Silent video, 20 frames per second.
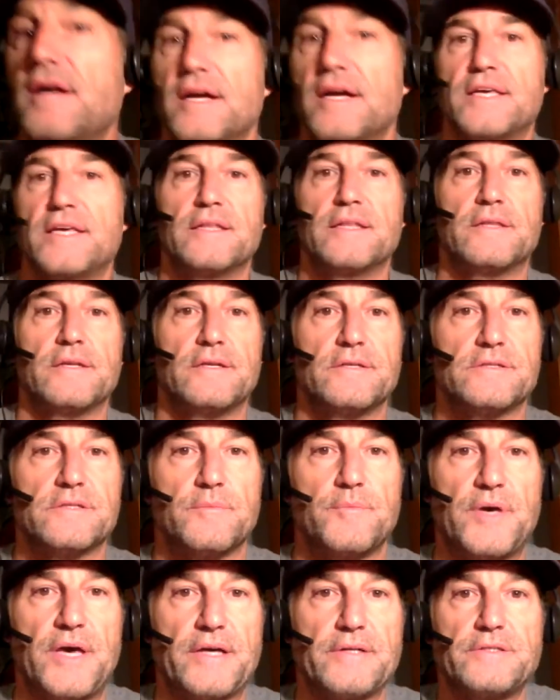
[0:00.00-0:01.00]
get that it's
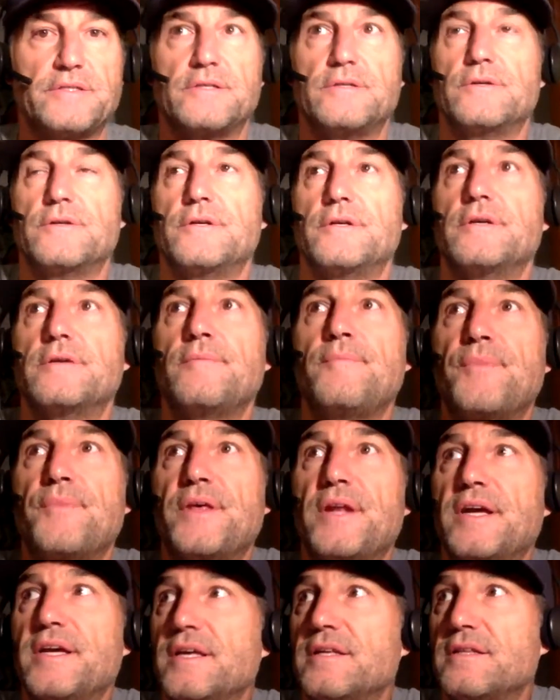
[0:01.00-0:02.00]
a bacteria,
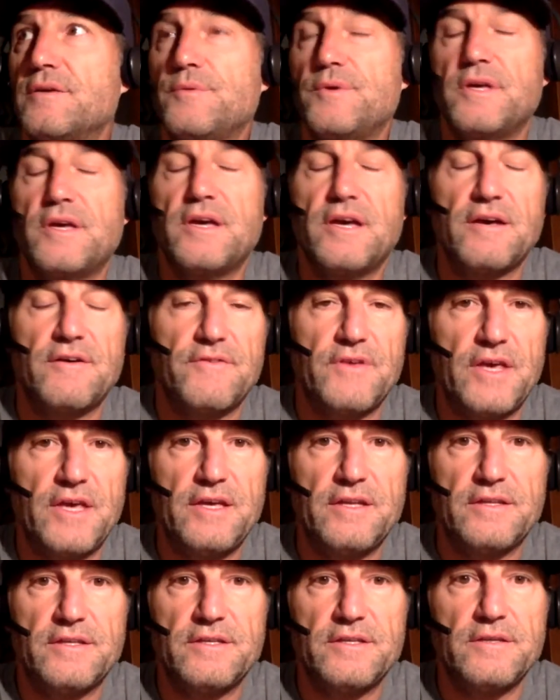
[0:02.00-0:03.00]
and I get that we have
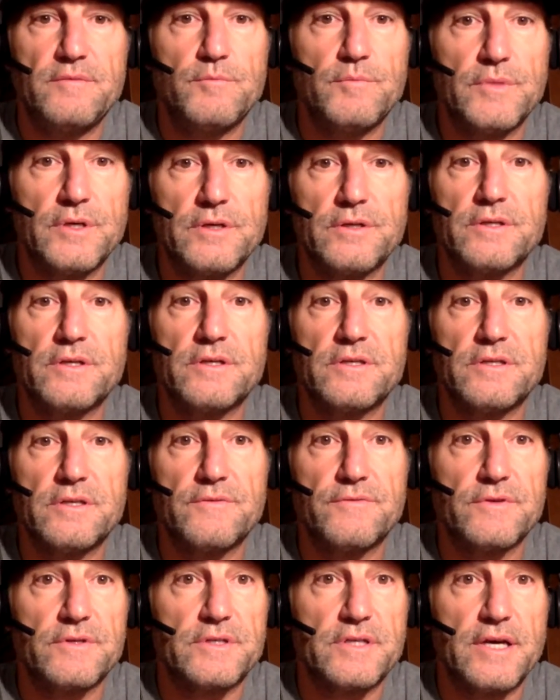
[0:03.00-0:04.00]
18 million
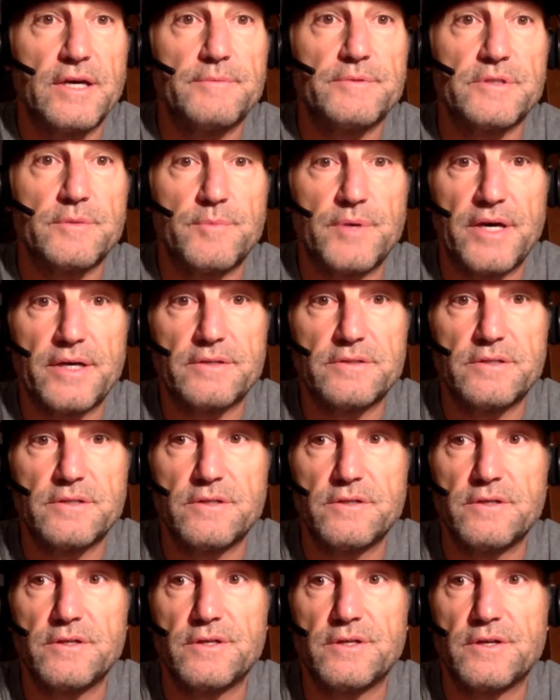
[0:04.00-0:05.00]
different types of
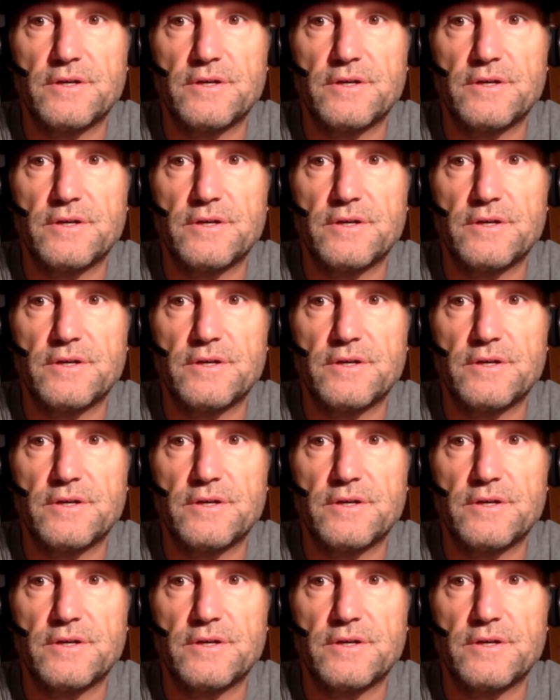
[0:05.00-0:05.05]
bacteria in